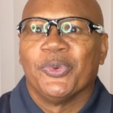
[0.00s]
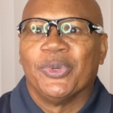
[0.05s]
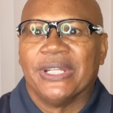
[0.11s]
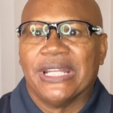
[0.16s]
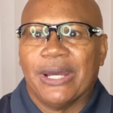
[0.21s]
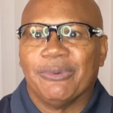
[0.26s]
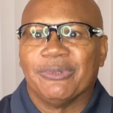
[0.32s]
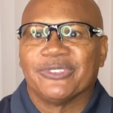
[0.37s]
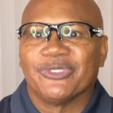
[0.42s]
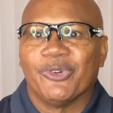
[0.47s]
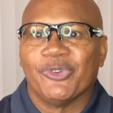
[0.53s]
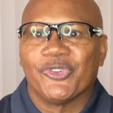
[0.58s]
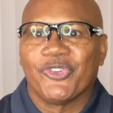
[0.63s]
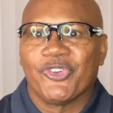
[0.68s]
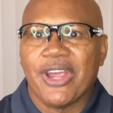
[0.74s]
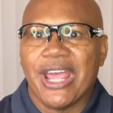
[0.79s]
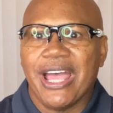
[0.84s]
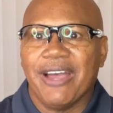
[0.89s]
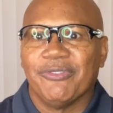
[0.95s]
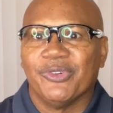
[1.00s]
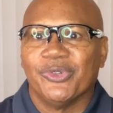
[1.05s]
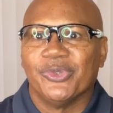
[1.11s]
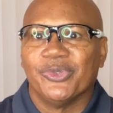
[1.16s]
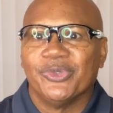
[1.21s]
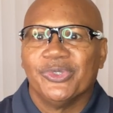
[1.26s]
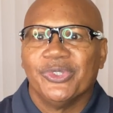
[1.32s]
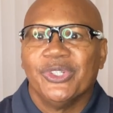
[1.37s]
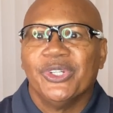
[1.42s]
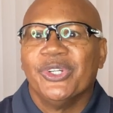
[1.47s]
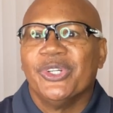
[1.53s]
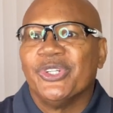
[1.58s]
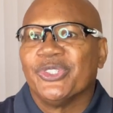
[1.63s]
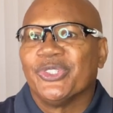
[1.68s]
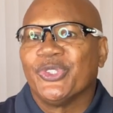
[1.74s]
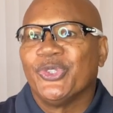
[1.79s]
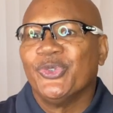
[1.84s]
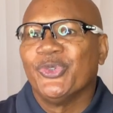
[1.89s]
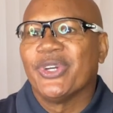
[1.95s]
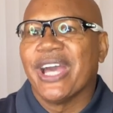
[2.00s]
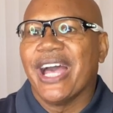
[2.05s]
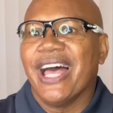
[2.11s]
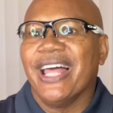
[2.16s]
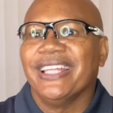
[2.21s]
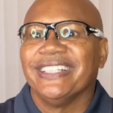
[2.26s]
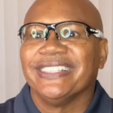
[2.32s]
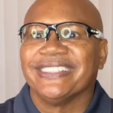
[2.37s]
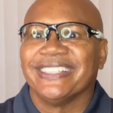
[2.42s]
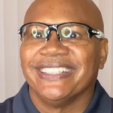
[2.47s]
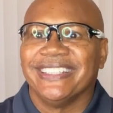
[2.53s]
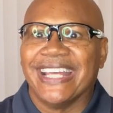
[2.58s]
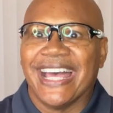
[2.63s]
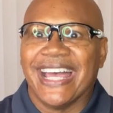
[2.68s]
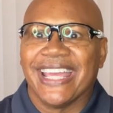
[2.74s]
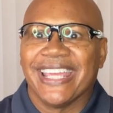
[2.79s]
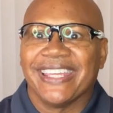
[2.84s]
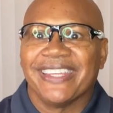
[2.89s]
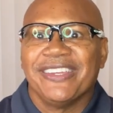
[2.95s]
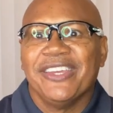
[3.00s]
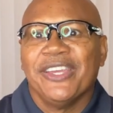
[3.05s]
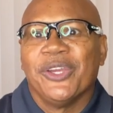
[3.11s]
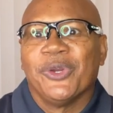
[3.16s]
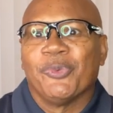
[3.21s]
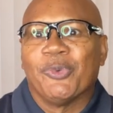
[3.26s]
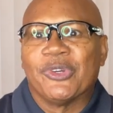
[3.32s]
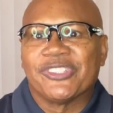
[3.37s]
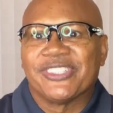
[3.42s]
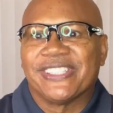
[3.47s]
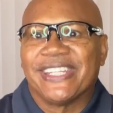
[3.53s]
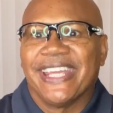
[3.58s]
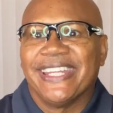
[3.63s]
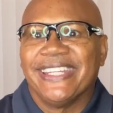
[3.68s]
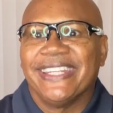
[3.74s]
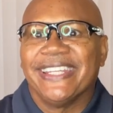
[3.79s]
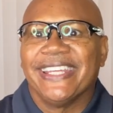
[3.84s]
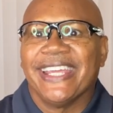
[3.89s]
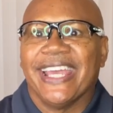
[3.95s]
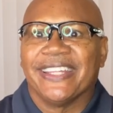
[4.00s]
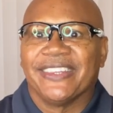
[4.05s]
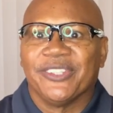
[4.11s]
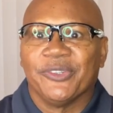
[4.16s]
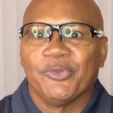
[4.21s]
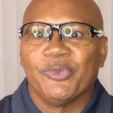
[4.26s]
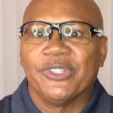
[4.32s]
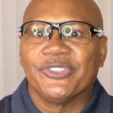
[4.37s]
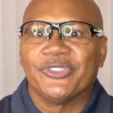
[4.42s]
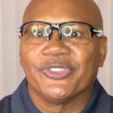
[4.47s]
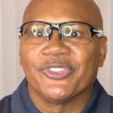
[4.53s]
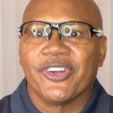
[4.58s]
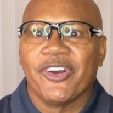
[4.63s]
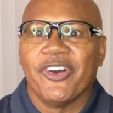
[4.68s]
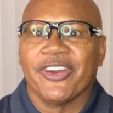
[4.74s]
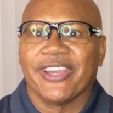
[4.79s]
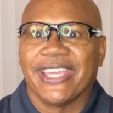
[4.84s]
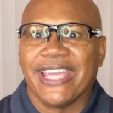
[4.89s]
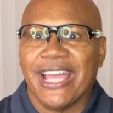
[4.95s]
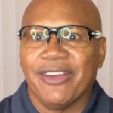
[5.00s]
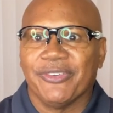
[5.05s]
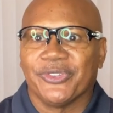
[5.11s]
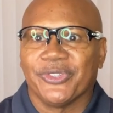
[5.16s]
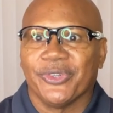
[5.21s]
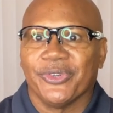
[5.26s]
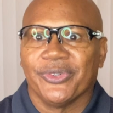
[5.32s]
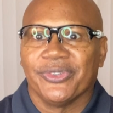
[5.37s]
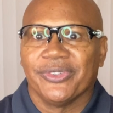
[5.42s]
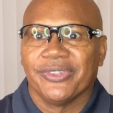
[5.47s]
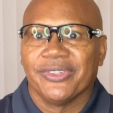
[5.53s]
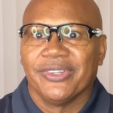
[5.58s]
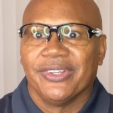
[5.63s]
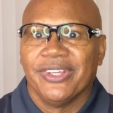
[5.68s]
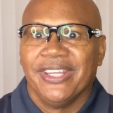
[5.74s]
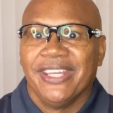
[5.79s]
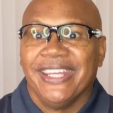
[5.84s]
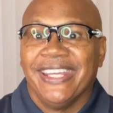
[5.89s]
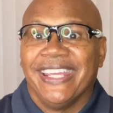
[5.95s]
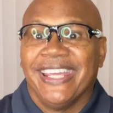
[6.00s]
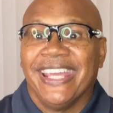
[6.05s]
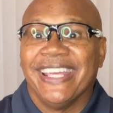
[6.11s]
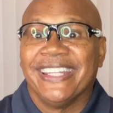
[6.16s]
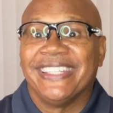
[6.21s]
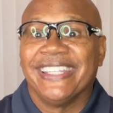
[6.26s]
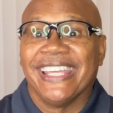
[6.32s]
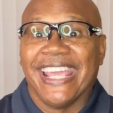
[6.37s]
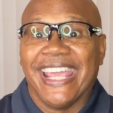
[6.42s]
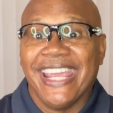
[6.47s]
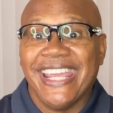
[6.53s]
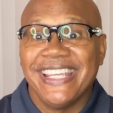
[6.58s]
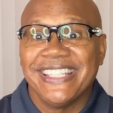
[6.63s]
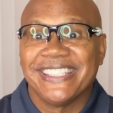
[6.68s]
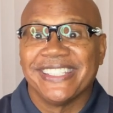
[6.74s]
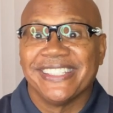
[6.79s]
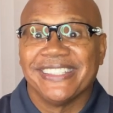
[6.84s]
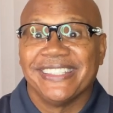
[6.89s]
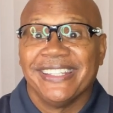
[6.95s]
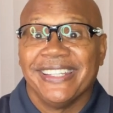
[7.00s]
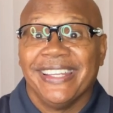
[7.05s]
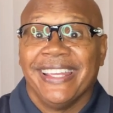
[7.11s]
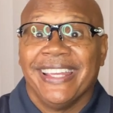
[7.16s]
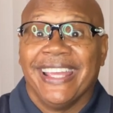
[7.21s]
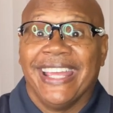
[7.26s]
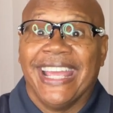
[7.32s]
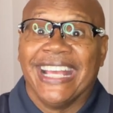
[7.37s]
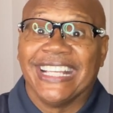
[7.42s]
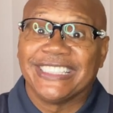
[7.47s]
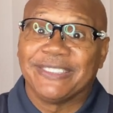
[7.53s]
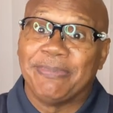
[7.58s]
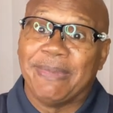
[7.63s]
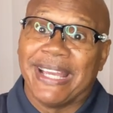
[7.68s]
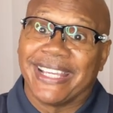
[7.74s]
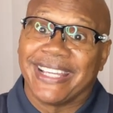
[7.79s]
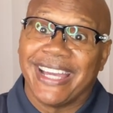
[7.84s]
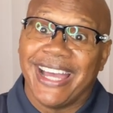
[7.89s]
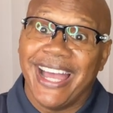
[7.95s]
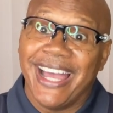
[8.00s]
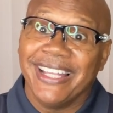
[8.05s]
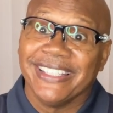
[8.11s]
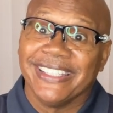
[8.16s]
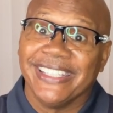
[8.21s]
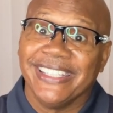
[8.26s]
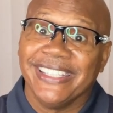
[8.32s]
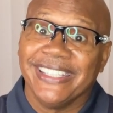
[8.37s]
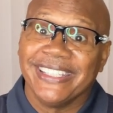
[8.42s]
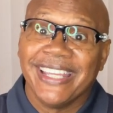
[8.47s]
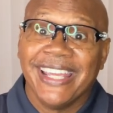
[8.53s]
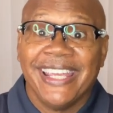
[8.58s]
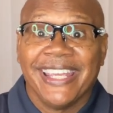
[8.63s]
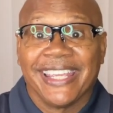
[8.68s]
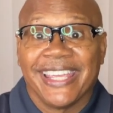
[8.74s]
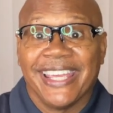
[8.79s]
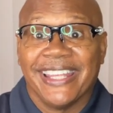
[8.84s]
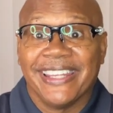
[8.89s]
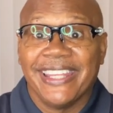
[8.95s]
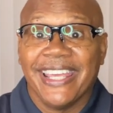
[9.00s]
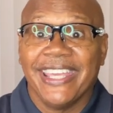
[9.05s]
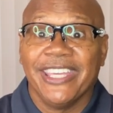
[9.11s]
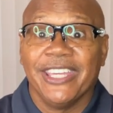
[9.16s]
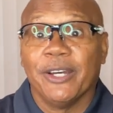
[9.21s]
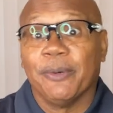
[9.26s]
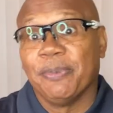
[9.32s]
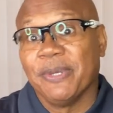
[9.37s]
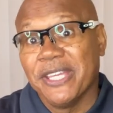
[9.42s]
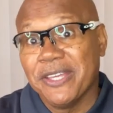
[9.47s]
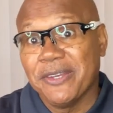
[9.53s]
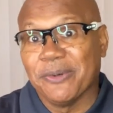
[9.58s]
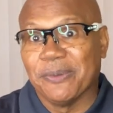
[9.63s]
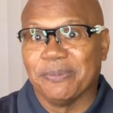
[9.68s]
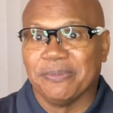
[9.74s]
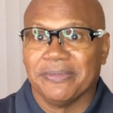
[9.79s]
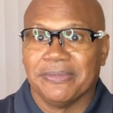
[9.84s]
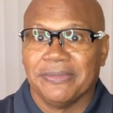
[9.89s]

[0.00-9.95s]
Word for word: when I was on travel, two colleagues and I were standing at the rental car counter, and the agent asked my colleague, Can they help him?